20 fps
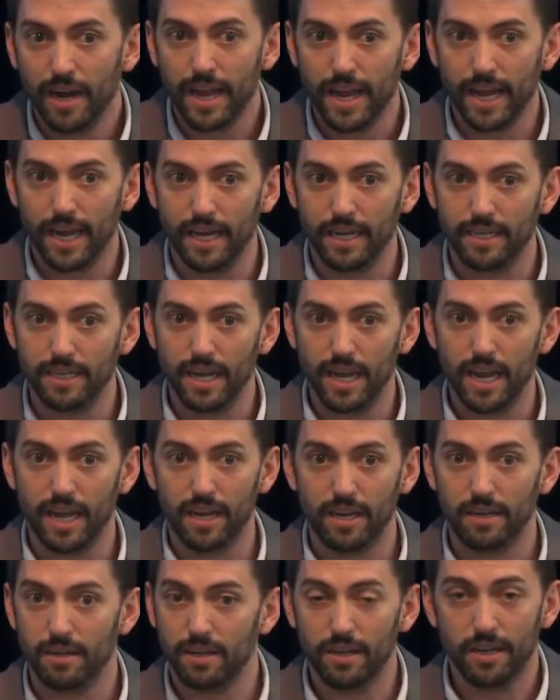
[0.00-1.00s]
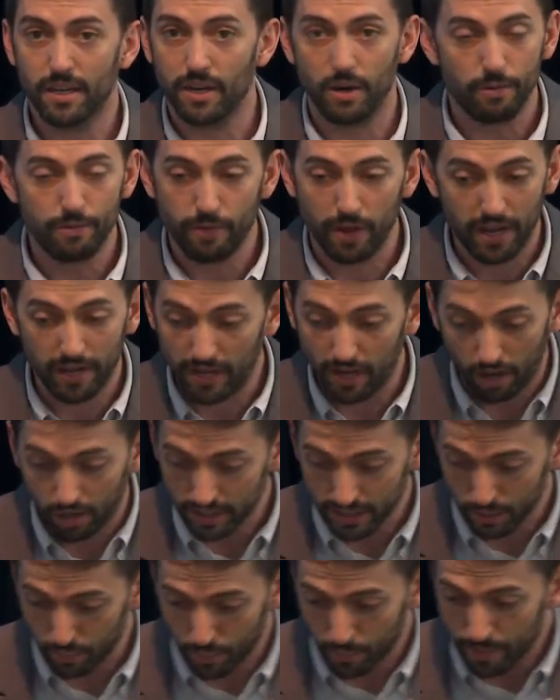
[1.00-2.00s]
And, and you know,
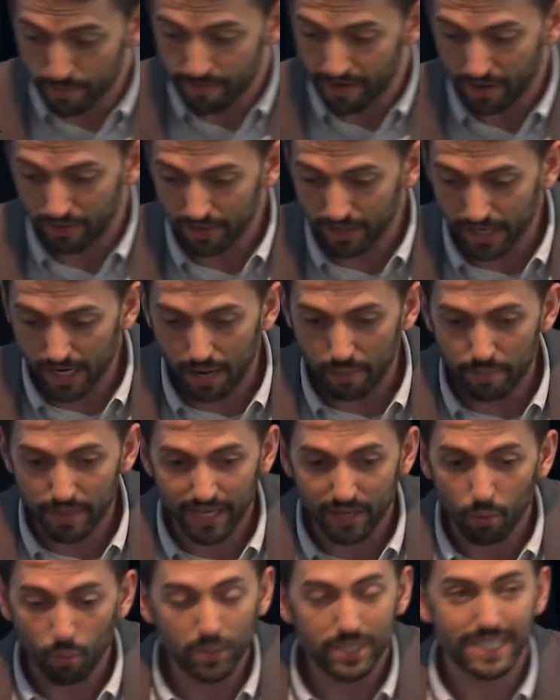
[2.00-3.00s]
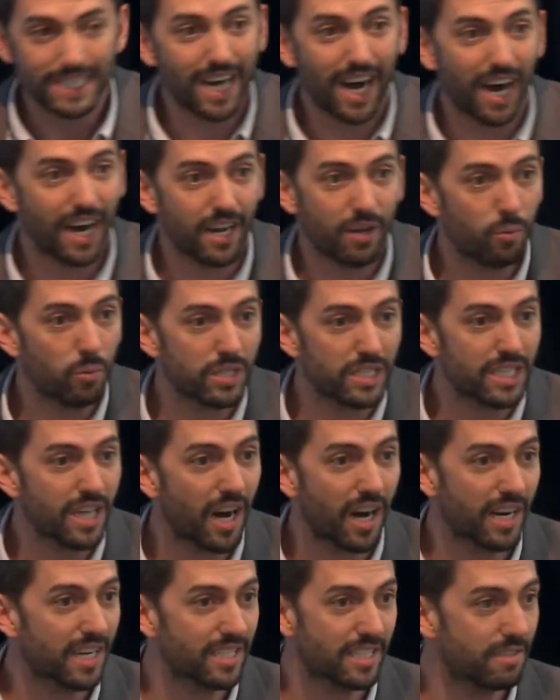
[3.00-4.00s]
honestly, when we founded the company, it was not, it was
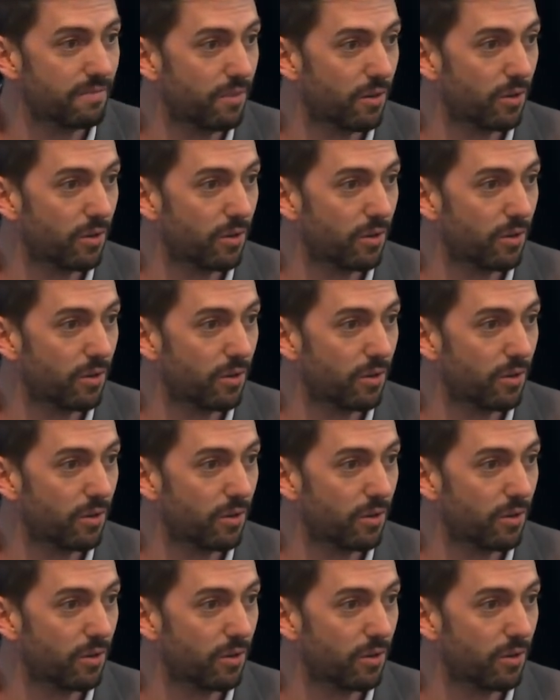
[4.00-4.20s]
not as in